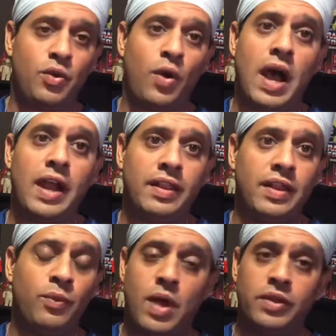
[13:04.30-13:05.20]

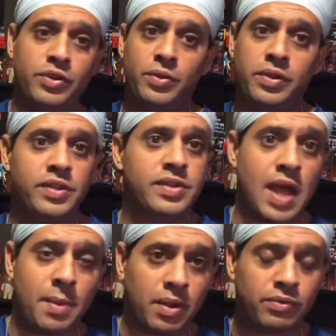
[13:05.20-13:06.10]
quietly while doing these
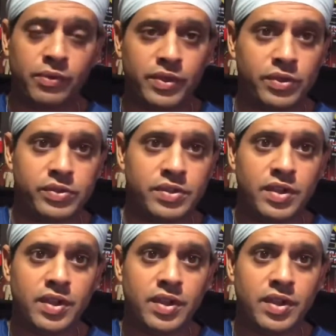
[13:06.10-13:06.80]
comic reviews